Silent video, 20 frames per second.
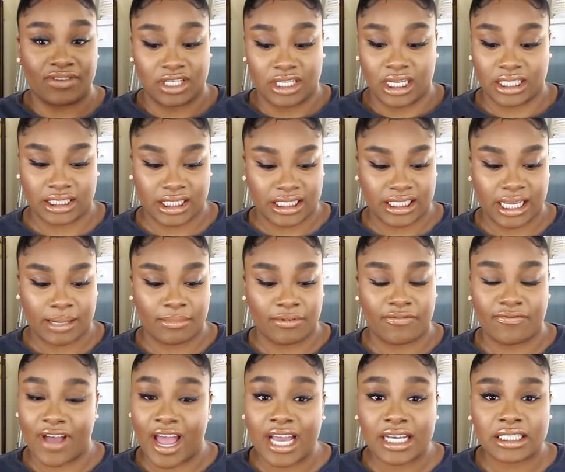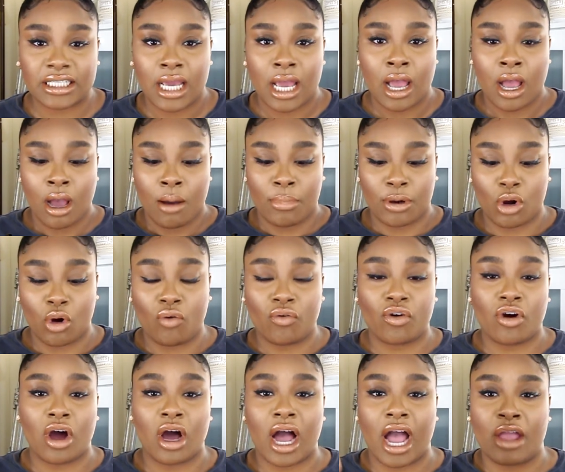it does the same effect. But
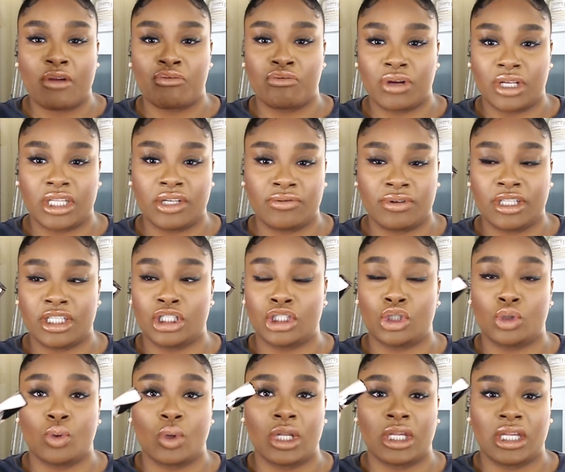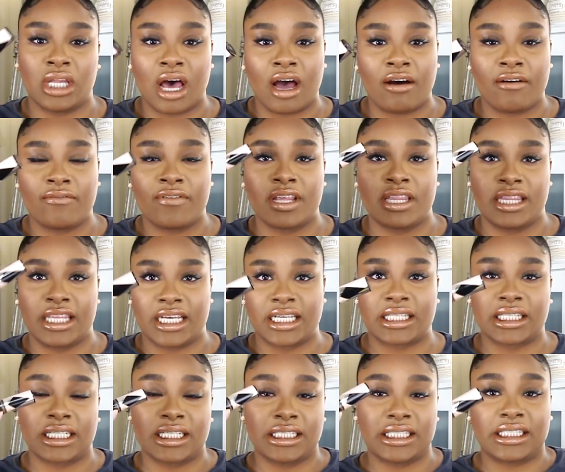overall, I really, really do love
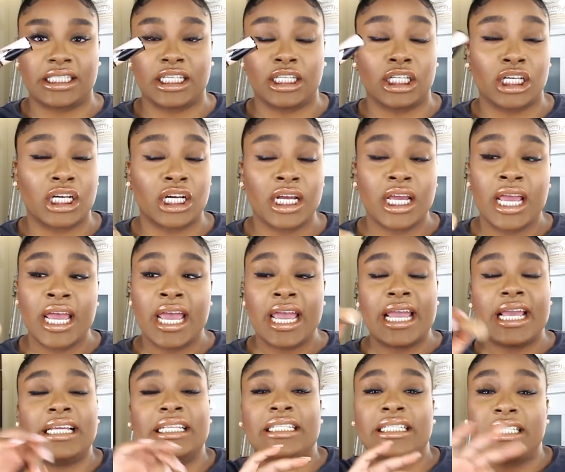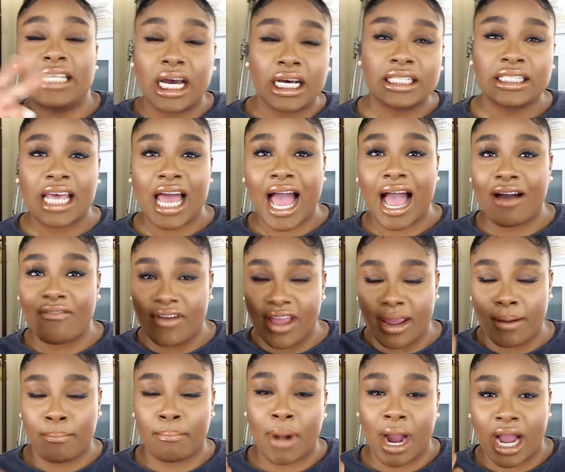this concealer. It does have
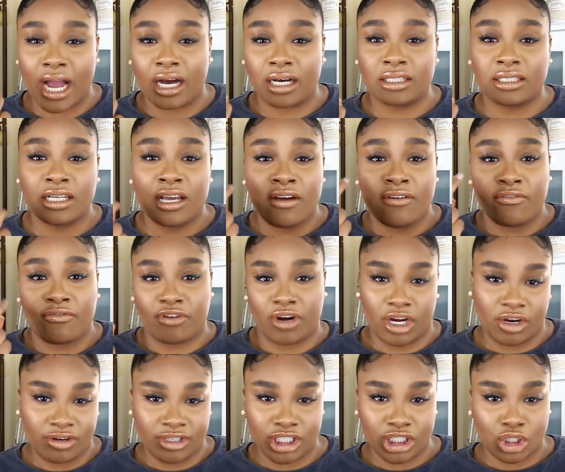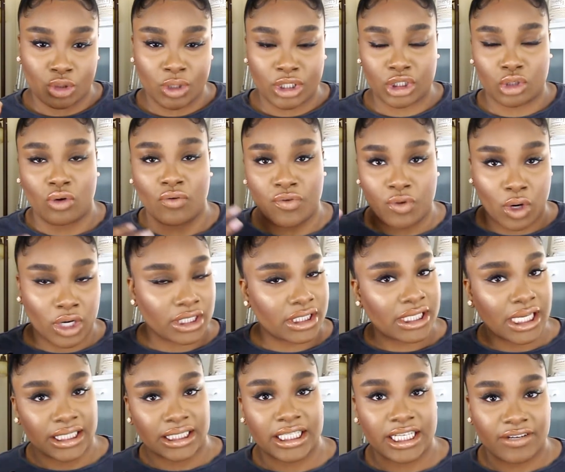a mild fragrance to it, so if you are
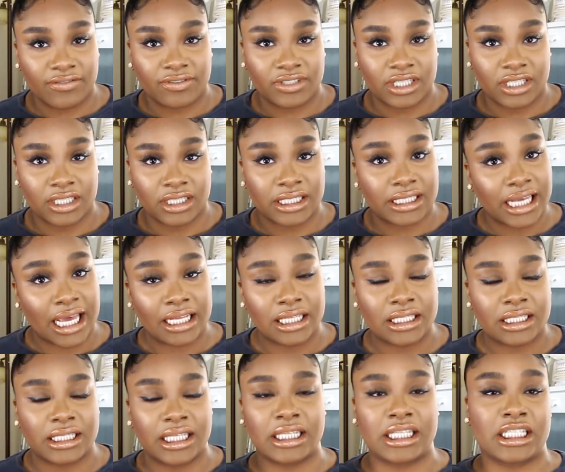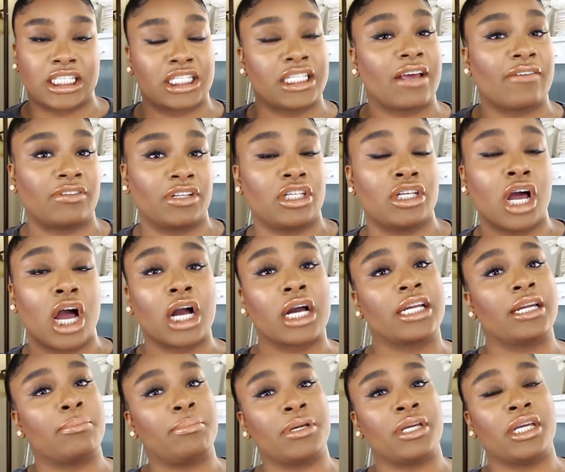sensitive to scents, then this is definitely not
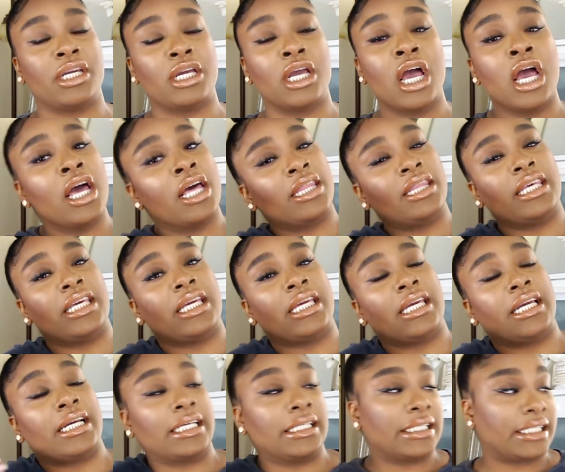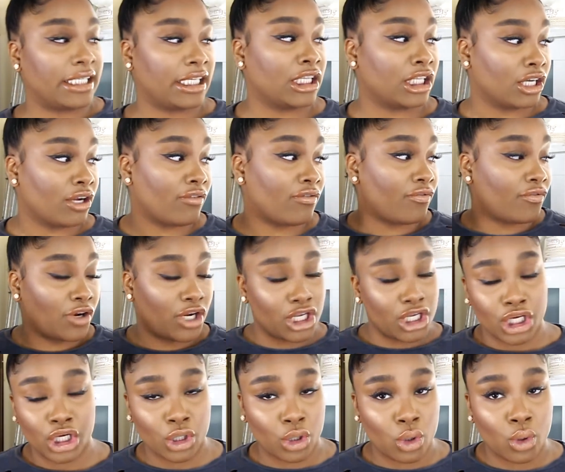going to be the concealer for
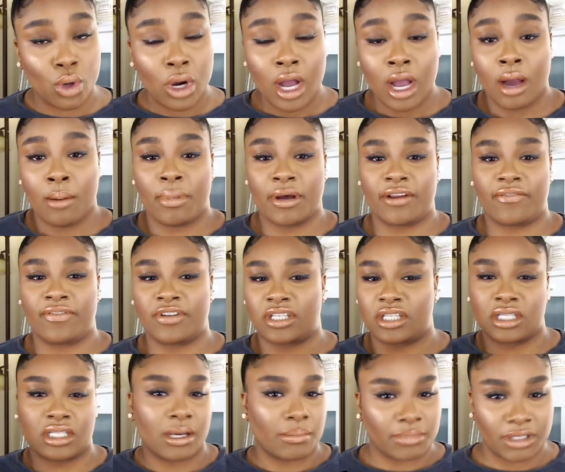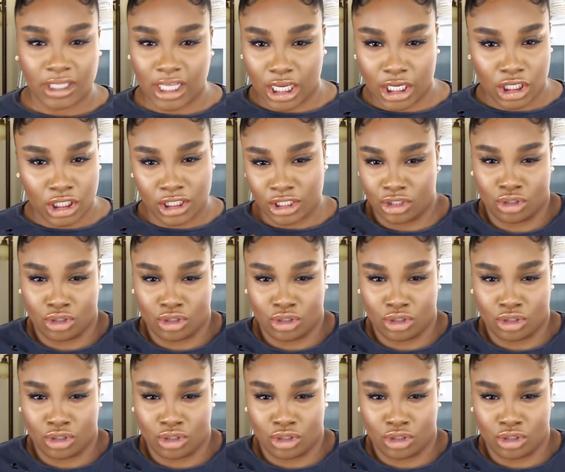you. But if it's something that